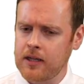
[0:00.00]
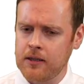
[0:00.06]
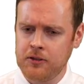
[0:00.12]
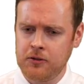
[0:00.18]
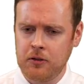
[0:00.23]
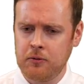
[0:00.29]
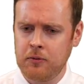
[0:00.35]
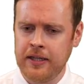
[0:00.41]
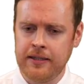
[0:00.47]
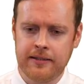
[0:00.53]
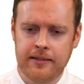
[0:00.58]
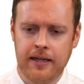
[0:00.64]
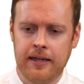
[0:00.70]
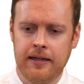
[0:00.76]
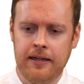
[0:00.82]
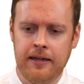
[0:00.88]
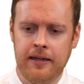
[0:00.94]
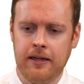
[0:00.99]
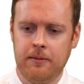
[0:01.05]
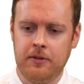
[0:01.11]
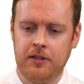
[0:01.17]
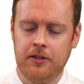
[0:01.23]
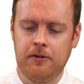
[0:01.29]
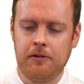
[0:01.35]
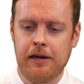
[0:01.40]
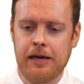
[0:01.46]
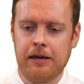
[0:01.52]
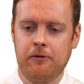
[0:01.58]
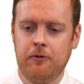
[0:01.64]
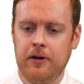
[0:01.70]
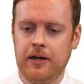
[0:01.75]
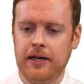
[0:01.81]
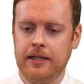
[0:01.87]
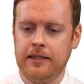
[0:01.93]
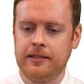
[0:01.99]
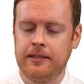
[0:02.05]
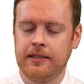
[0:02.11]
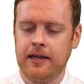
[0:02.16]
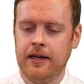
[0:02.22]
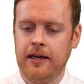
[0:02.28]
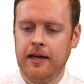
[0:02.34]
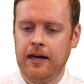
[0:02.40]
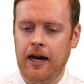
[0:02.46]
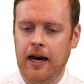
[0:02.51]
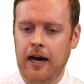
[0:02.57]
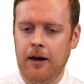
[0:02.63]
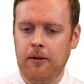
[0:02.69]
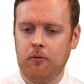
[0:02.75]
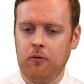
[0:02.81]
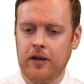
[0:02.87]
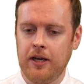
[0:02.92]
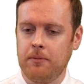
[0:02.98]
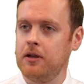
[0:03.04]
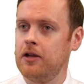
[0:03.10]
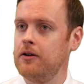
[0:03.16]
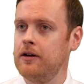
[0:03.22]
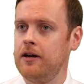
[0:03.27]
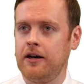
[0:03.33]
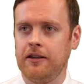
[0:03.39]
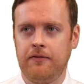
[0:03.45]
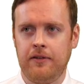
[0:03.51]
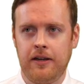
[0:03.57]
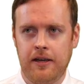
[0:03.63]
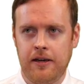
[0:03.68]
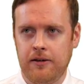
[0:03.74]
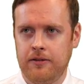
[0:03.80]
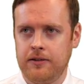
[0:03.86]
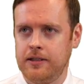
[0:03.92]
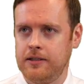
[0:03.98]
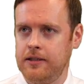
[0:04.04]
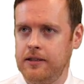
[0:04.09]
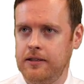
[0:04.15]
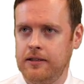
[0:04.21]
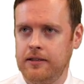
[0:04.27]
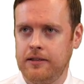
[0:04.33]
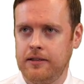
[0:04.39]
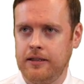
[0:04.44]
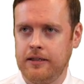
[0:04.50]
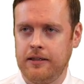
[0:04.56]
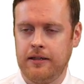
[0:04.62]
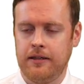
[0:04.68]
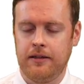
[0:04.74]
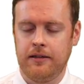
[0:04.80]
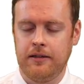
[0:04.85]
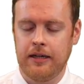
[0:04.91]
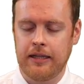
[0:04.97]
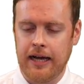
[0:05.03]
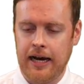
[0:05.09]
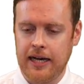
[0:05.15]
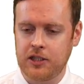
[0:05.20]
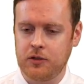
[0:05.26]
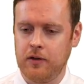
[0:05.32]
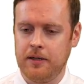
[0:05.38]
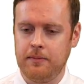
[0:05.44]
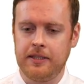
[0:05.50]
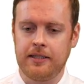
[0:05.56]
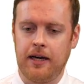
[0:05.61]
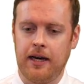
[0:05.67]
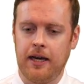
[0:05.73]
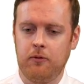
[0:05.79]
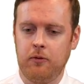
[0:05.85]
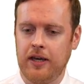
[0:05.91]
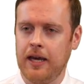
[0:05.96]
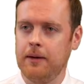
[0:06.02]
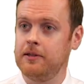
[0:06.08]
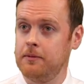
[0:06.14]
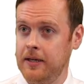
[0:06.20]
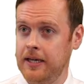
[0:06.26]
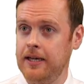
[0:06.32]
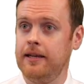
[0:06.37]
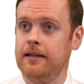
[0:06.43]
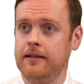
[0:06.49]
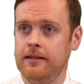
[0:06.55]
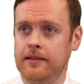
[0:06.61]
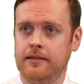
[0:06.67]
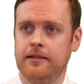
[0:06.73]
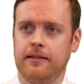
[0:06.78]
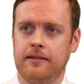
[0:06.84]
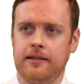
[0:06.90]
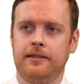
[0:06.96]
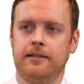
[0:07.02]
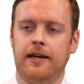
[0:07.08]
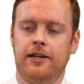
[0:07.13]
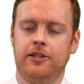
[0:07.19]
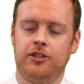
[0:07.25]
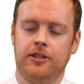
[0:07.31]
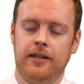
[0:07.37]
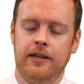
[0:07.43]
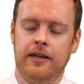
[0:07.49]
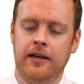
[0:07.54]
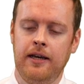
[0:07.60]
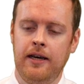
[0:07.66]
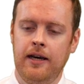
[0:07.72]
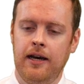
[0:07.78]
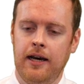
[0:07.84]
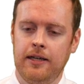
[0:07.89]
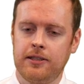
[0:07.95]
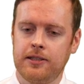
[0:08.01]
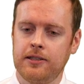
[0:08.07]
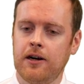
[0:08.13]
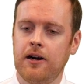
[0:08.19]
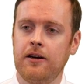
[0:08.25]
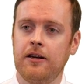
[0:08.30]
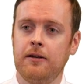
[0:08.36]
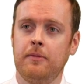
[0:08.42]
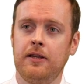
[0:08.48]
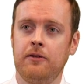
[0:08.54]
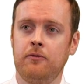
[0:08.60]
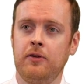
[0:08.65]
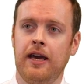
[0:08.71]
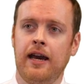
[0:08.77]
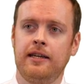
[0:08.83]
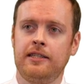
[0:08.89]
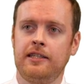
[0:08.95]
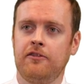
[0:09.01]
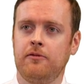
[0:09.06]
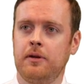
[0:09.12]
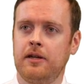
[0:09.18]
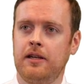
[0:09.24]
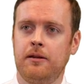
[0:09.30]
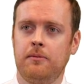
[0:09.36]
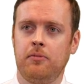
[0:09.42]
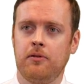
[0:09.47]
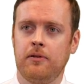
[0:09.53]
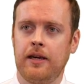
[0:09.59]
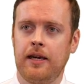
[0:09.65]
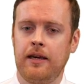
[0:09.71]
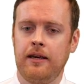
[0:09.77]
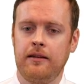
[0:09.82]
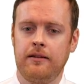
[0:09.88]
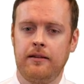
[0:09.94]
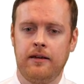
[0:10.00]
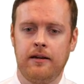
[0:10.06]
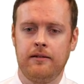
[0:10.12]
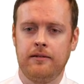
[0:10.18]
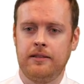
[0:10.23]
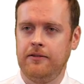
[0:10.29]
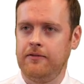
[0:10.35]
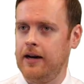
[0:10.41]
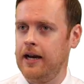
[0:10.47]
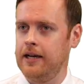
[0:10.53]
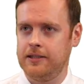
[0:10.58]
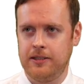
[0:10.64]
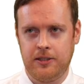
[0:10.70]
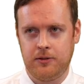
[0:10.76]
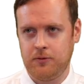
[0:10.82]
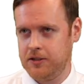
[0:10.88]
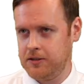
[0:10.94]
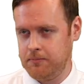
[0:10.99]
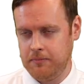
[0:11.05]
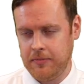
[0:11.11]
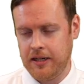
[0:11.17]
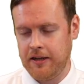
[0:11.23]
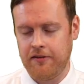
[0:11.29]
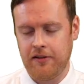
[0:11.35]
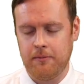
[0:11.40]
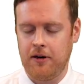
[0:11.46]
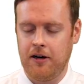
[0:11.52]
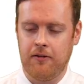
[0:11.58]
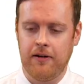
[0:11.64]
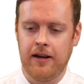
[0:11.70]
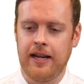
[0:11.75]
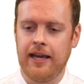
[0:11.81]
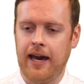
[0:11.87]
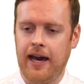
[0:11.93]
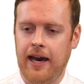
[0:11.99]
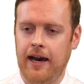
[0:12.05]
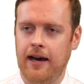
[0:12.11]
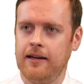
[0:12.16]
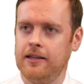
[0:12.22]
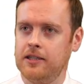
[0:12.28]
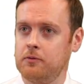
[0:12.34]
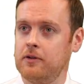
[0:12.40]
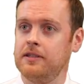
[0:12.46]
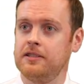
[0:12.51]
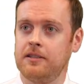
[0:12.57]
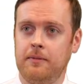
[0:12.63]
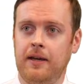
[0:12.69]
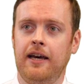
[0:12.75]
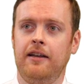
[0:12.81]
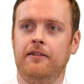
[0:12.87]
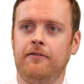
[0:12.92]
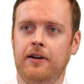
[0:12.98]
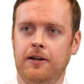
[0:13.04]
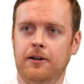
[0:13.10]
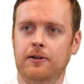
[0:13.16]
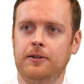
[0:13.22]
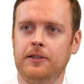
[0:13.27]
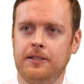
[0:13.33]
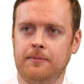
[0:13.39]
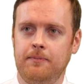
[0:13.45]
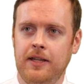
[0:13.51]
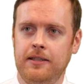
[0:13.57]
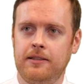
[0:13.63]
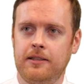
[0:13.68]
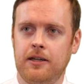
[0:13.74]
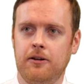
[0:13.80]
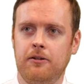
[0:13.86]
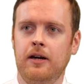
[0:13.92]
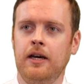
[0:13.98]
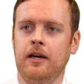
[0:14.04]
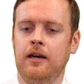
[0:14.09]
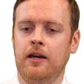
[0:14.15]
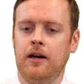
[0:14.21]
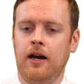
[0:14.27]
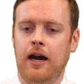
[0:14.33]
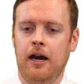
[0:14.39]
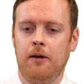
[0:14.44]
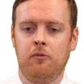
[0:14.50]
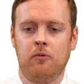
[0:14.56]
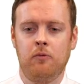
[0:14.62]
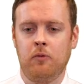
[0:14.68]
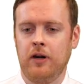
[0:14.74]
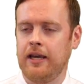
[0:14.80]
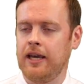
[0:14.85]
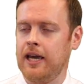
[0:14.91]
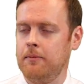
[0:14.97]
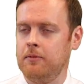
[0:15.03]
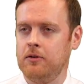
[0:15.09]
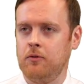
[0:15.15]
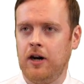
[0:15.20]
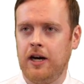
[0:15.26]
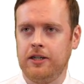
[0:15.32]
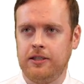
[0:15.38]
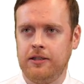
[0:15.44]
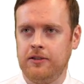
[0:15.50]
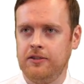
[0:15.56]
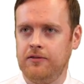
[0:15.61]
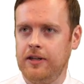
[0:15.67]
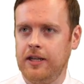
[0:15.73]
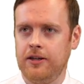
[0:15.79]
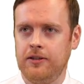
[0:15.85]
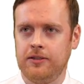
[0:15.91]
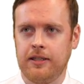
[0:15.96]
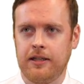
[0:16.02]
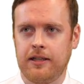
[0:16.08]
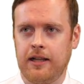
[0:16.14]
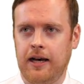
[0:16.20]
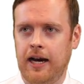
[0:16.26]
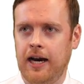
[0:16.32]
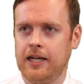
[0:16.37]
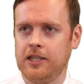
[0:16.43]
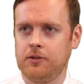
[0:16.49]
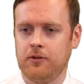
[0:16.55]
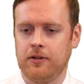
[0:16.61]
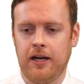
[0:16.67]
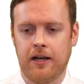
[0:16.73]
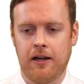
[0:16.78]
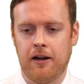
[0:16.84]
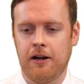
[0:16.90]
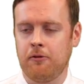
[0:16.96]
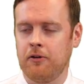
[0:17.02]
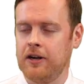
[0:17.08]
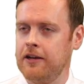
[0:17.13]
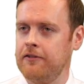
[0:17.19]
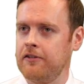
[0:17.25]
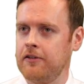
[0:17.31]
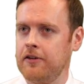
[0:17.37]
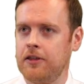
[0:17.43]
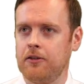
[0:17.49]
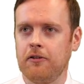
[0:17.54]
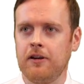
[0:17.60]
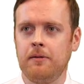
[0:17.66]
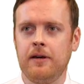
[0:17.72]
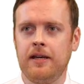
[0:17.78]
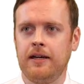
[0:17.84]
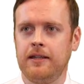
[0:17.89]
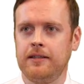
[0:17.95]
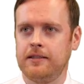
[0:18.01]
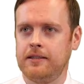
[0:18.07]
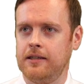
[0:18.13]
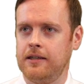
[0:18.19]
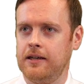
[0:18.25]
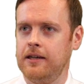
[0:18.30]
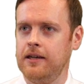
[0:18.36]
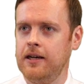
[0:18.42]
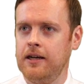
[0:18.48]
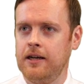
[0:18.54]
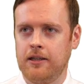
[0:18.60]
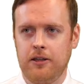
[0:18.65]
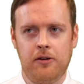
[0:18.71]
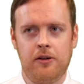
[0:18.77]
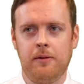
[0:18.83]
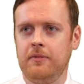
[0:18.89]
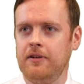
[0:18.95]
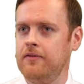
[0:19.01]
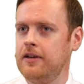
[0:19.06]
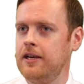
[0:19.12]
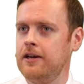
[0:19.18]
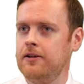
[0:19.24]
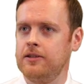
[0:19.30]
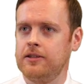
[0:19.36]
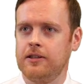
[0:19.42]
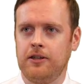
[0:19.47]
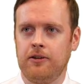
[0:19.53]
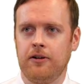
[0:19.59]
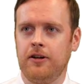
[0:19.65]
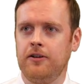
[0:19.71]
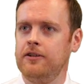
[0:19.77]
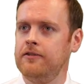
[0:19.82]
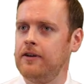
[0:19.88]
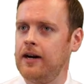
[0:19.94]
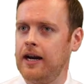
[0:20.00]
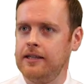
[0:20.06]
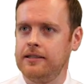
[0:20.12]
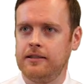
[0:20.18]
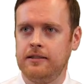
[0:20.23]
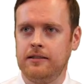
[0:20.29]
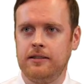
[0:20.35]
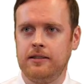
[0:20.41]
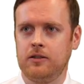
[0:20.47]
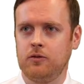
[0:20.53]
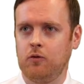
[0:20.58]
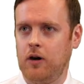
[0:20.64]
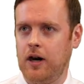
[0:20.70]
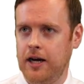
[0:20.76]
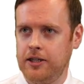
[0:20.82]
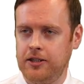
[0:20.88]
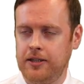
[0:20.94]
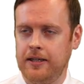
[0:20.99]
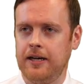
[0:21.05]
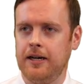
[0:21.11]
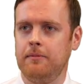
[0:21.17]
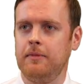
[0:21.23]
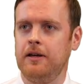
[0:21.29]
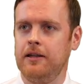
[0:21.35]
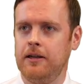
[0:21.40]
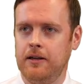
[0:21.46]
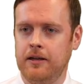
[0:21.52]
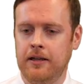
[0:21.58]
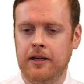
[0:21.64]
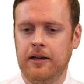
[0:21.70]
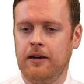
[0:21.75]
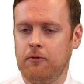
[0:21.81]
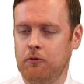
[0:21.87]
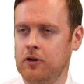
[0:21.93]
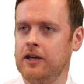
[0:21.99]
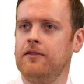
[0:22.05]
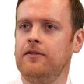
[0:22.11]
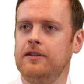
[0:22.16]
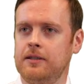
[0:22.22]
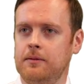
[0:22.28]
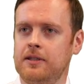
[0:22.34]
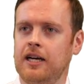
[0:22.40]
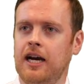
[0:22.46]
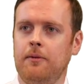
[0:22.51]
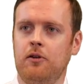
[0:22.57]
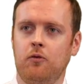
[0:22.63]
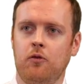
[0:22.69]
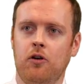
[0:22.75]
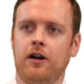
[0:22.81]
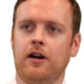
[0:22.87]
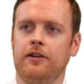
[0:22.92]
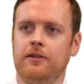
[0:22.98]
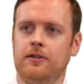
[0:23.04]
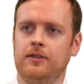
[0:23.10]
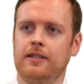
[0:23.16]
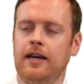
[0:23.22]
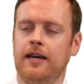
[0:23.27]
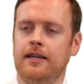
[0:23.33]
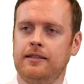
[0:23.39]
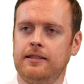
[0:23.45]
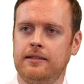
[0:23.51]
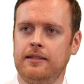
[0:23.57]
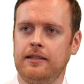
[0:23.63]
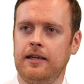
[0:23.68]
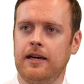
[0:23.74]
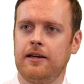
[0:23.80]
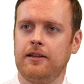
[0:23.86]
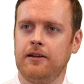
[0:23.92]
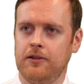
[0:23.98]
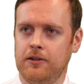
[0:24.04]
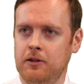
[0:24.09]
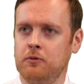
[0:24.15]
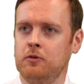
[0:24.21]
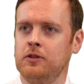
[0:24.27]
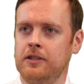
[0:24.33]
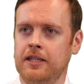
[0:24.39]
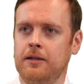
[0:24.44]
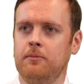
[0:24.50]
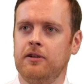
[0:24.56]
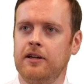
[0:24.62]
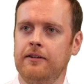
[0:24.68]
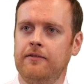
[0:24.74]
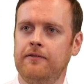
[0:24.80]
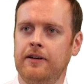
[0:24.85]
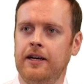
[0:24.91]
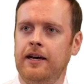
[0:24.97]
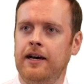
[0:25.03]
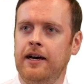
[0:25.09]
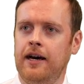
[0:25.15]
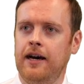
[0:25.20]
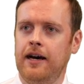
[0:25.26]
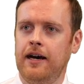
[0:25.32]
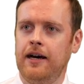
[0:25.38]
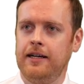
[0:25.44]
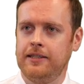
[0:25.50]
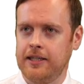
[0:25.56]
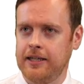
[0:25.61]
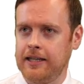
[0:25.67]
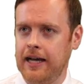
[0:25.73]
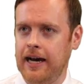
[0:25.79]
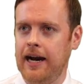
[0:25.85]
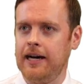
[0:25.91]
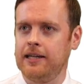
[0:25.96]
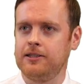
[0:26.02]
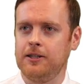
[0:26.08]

So what we instead ended up doing was we uploaded all the videos to the class website. We kept them hidden until the session started, but then we asked everybody to bring their devices, which many of them already had, as well as some headphones. And so when it came to watching those videos in class, we're like, all right, we're gonna give every 3 minutes to load up the videos on your own devices, watch them, and then we'll give you some time to work on those cases together, and then we'll debrief as a class.